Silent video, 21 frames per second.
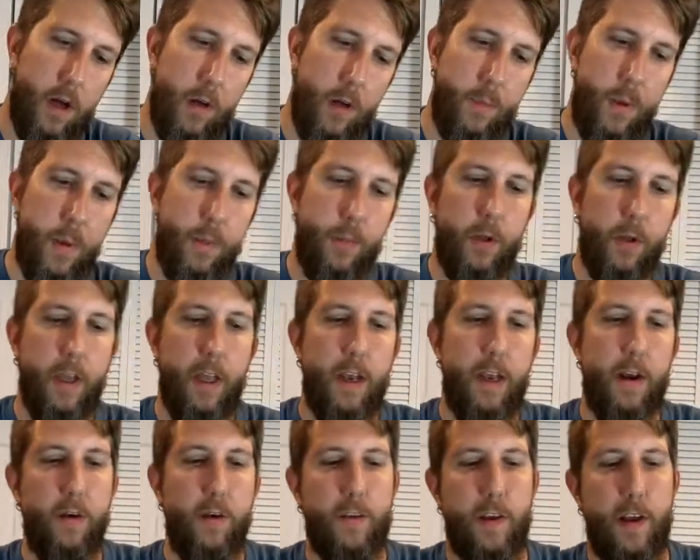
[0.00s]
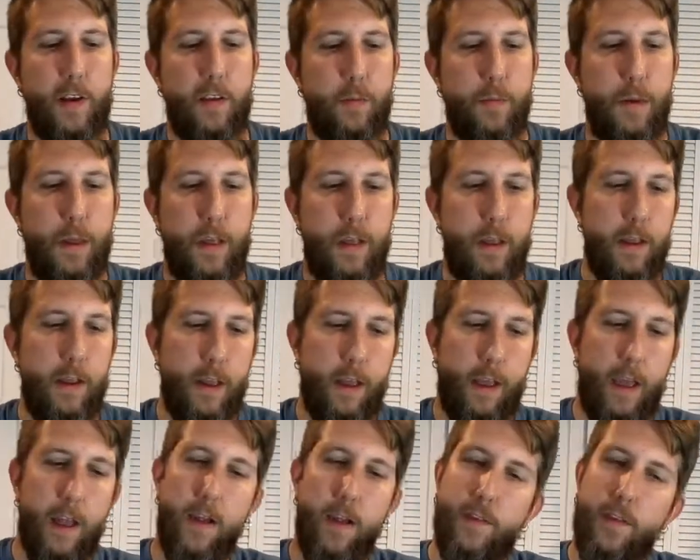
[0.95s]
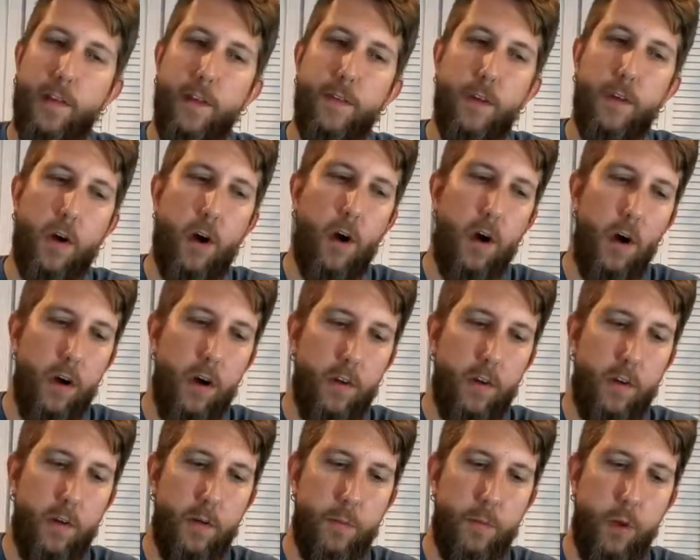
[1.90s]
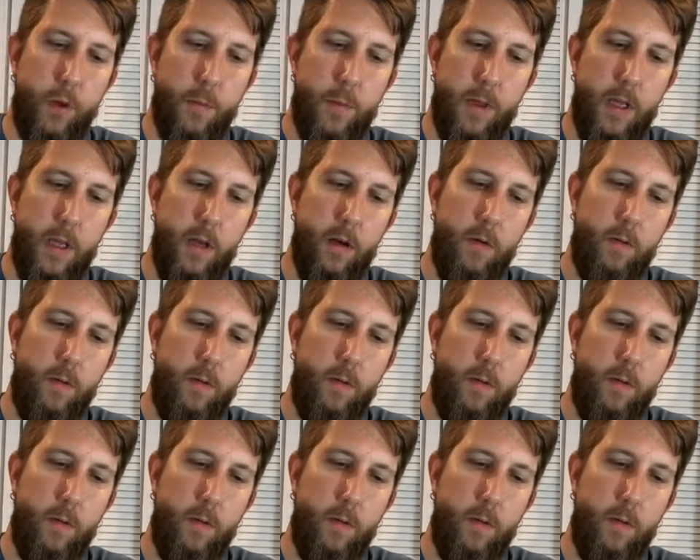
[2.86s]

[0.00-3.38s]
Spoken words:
People again always ask me like, can I sleeve the cards and put them in?